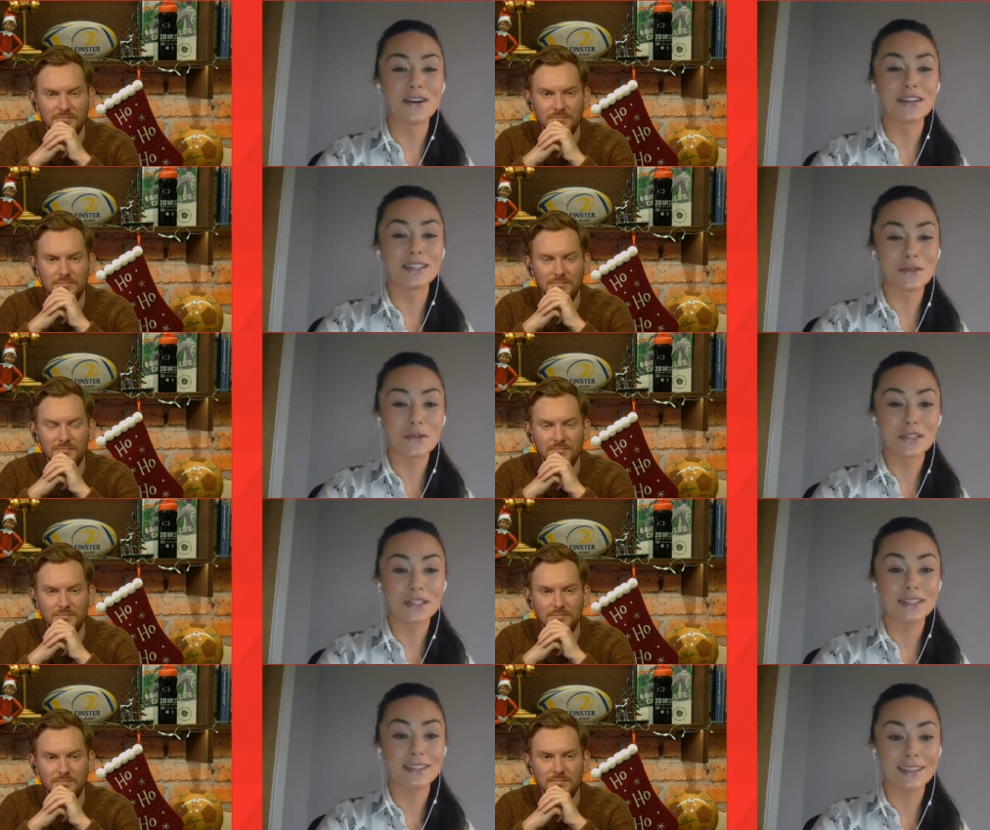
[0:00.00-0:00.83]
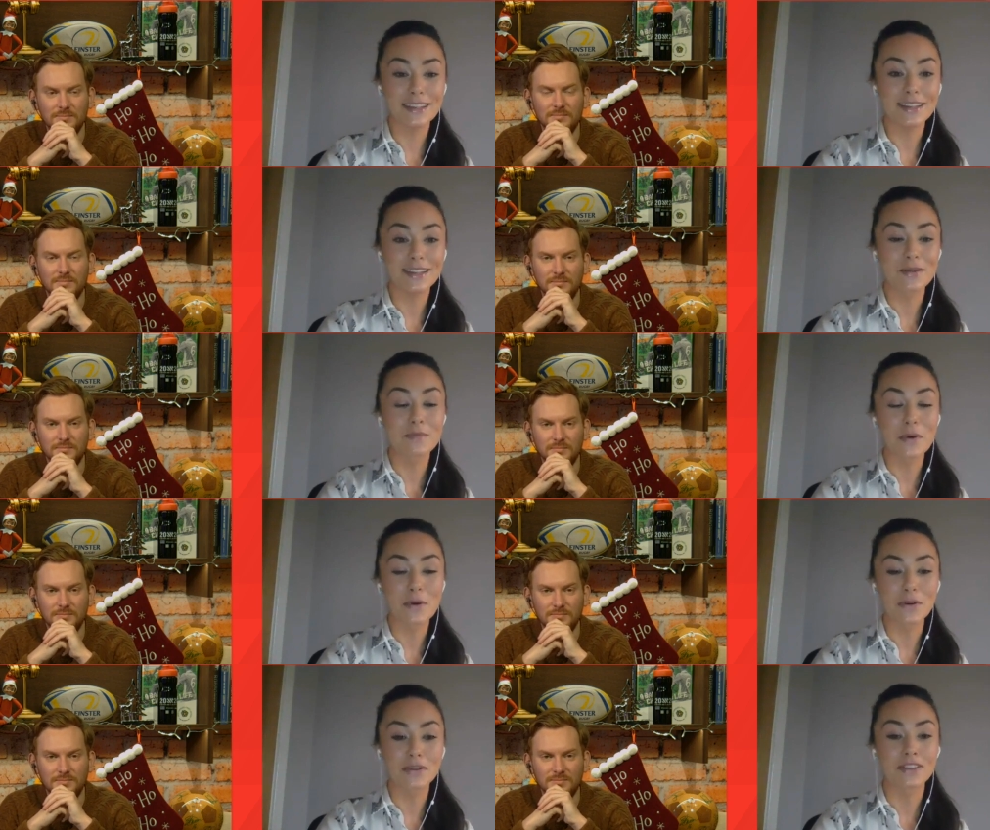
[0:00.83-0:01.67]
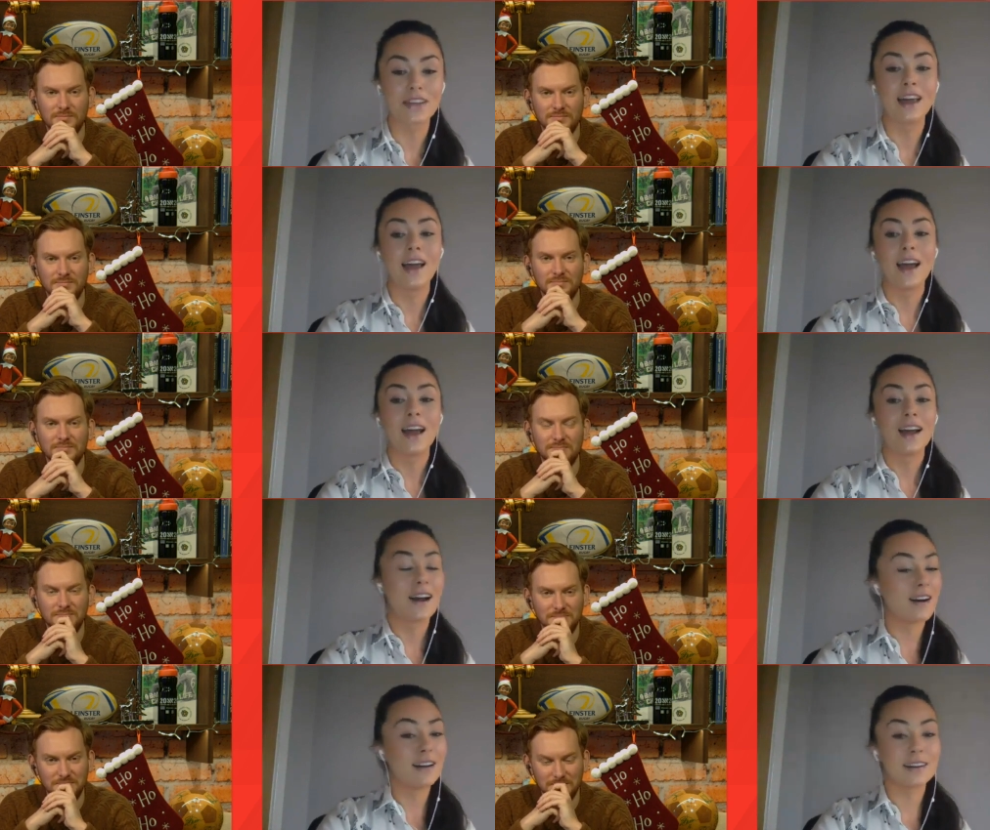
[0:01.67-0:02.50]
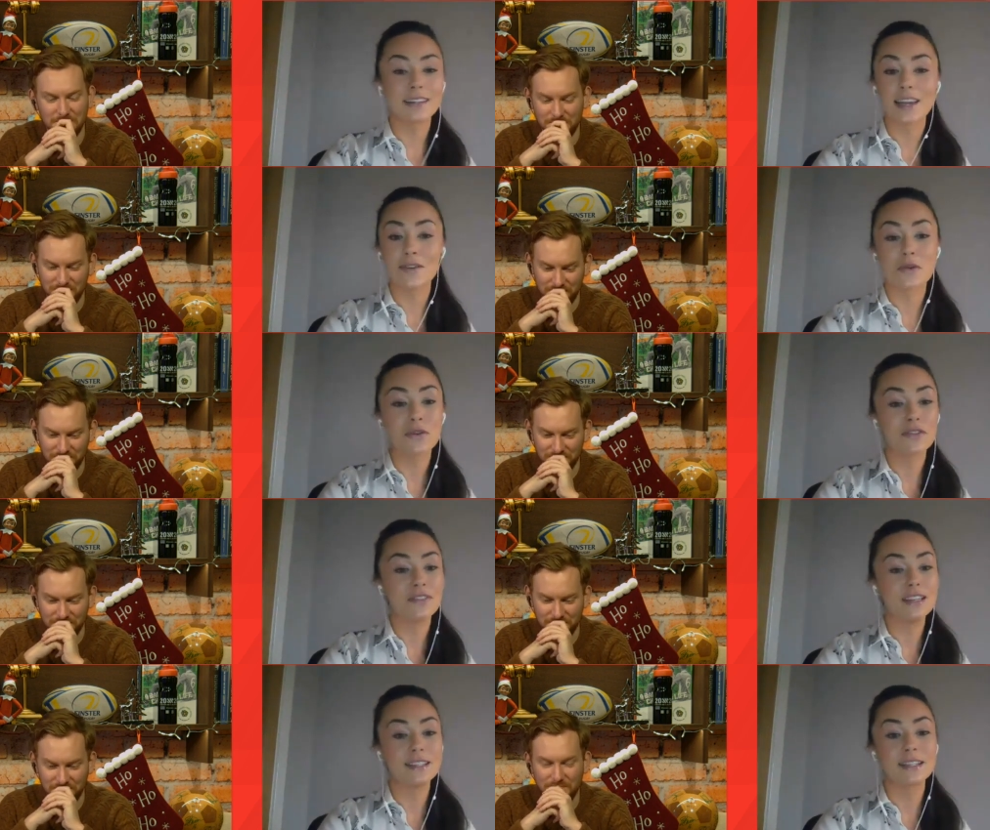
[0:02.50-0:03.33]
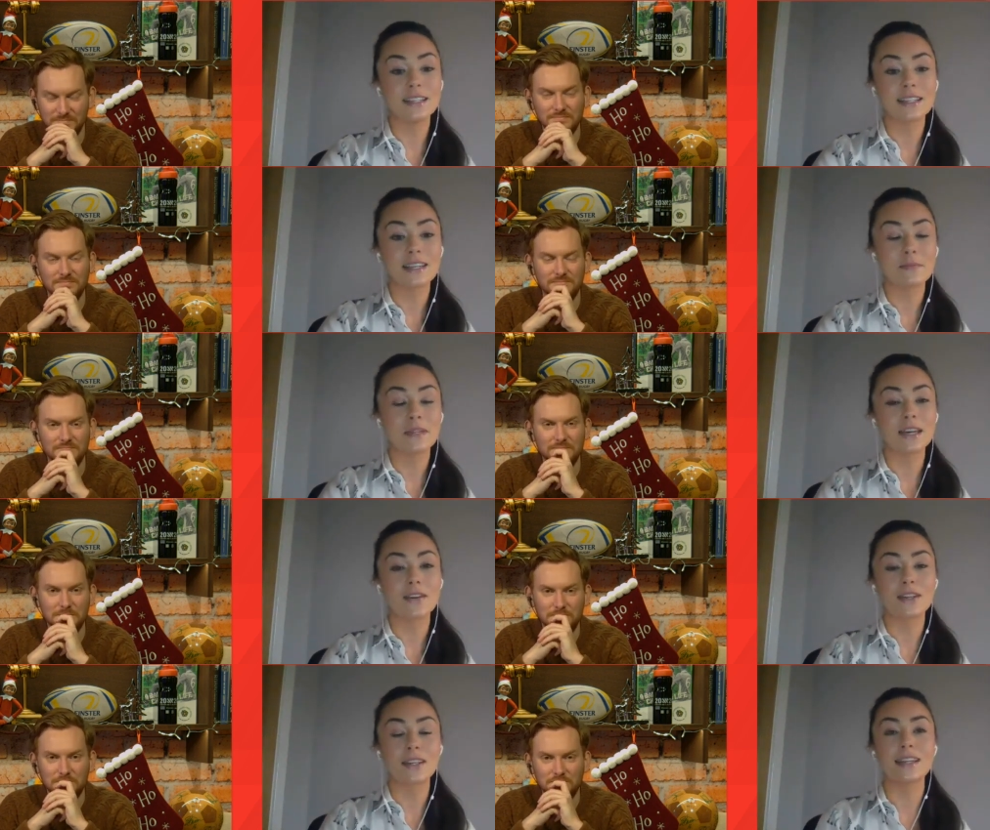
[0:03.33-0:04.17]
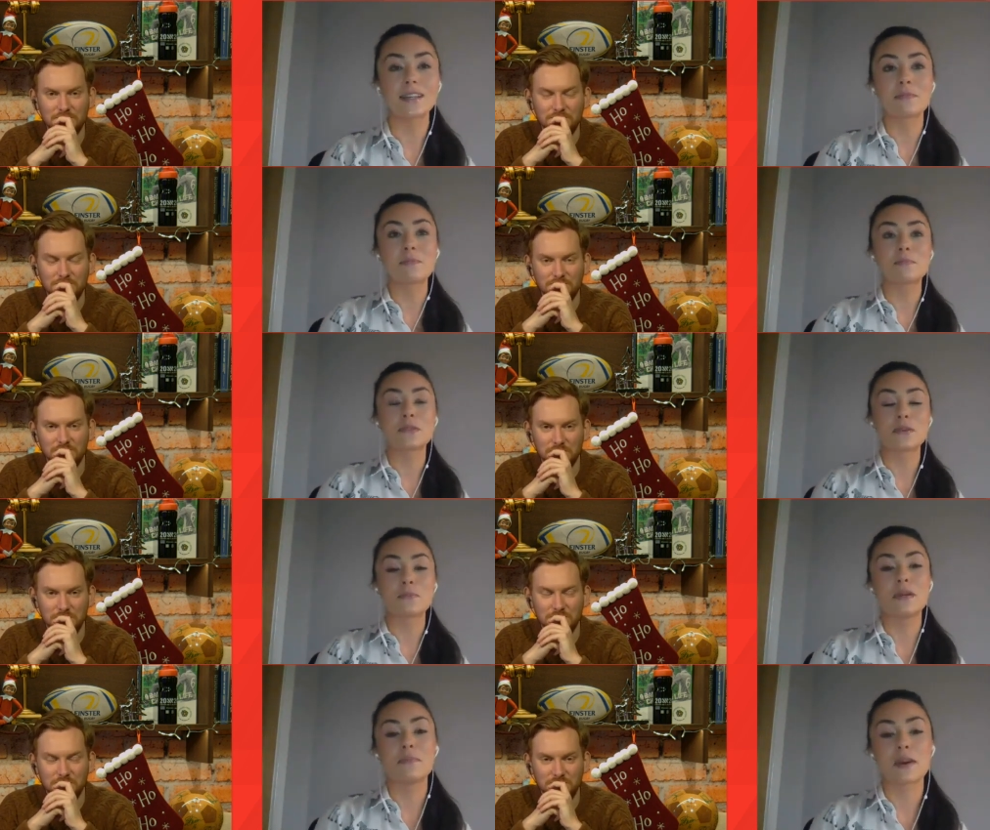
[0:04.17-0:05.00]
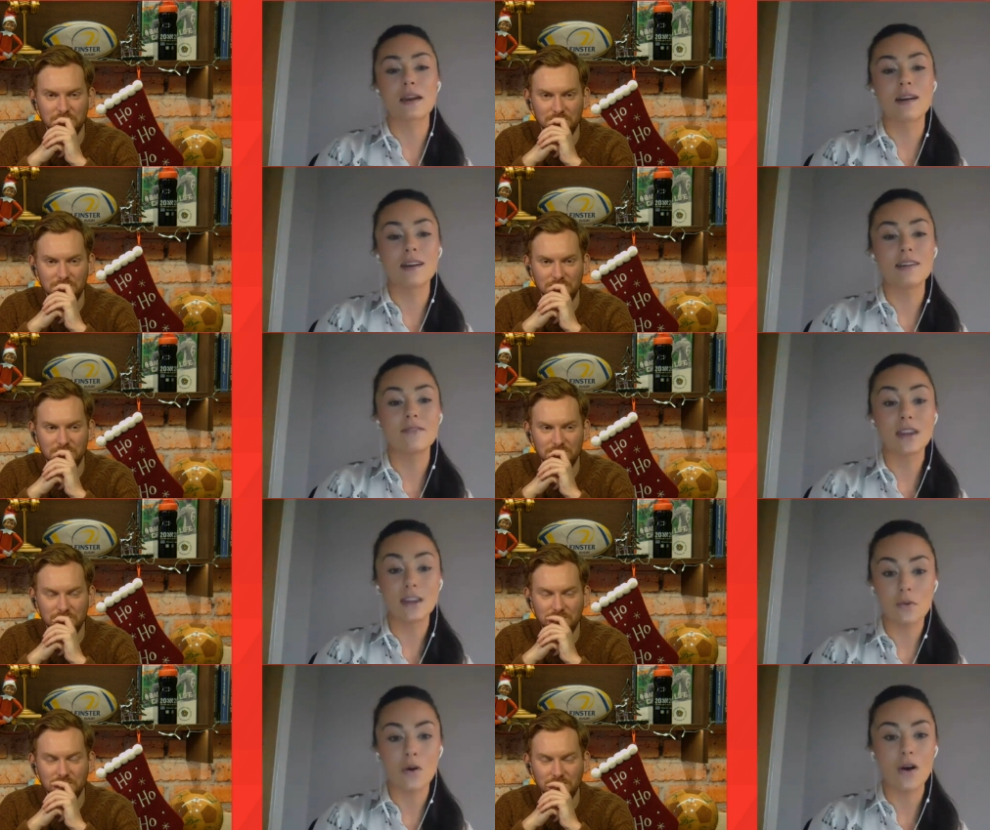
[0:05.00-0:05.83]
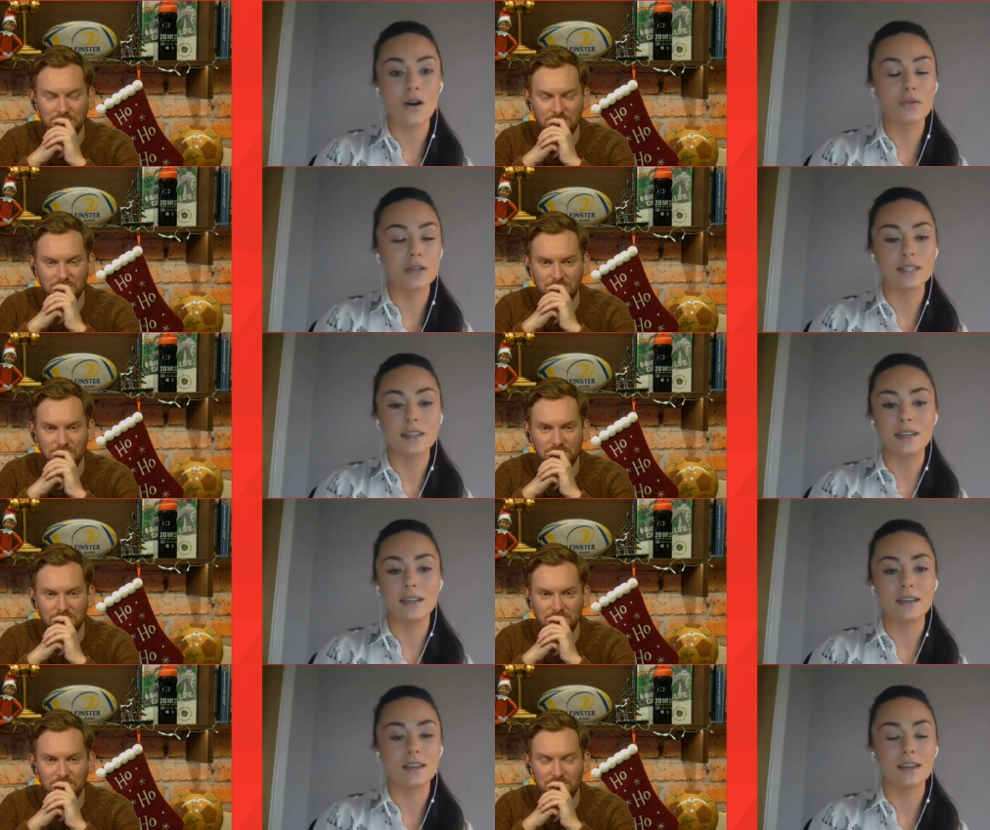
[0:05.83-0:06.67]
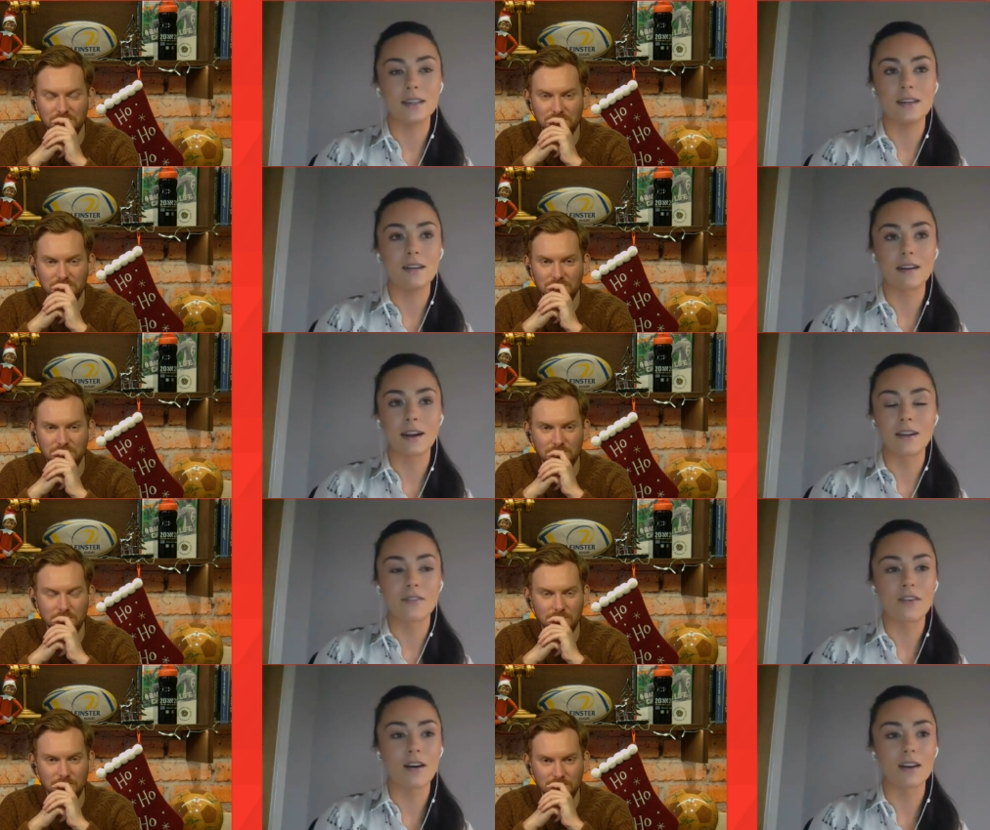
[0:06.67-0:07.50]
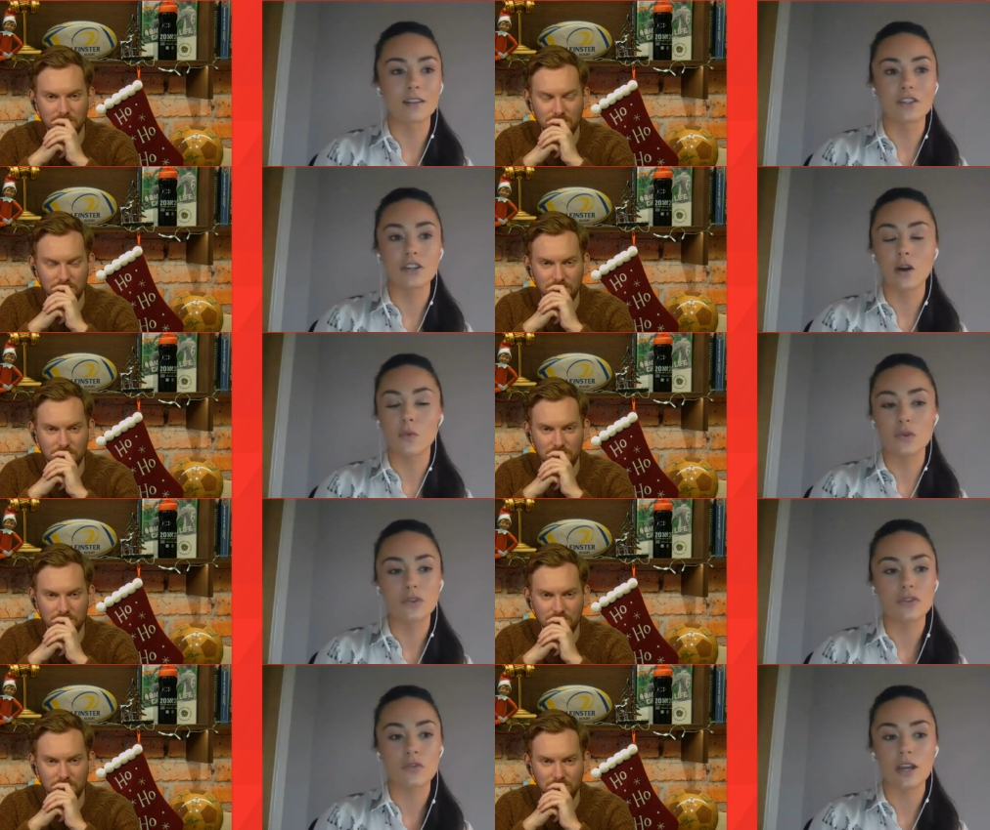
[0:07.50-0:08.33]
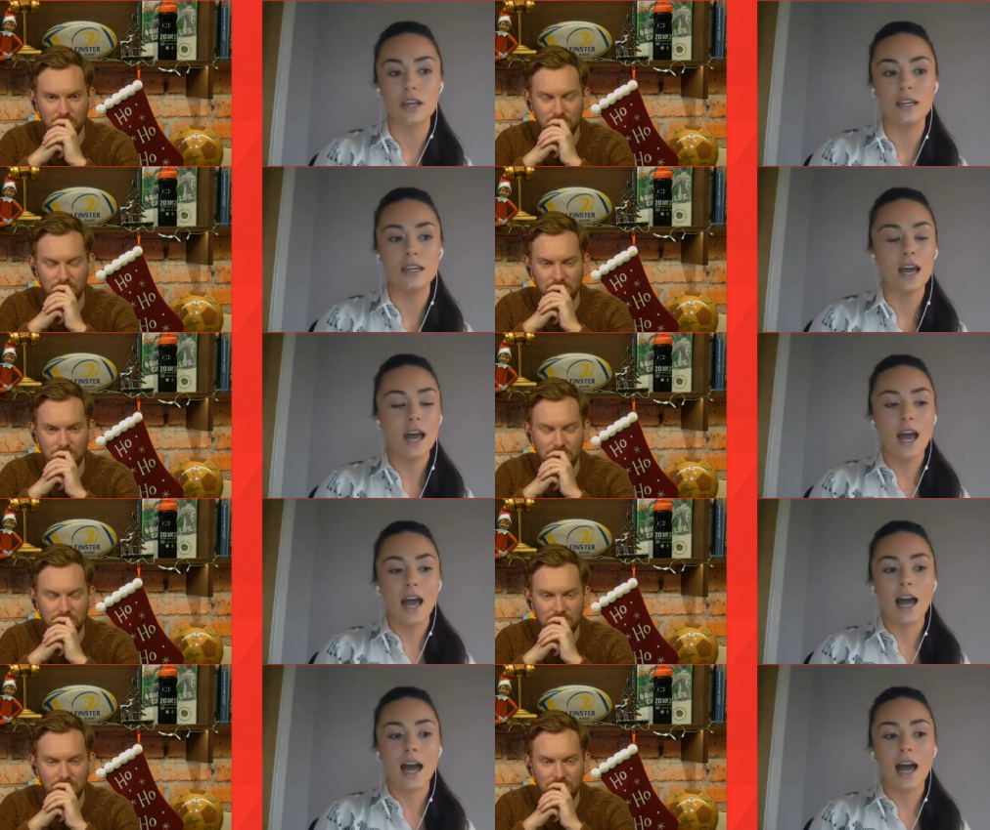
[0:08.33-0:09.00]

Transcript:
Speaker 1: I, I stuck to the senior, but uh, they could have easily slipped in. I think so people like Vicky Wall, we've seen in the All Ireland final. She got 1 3.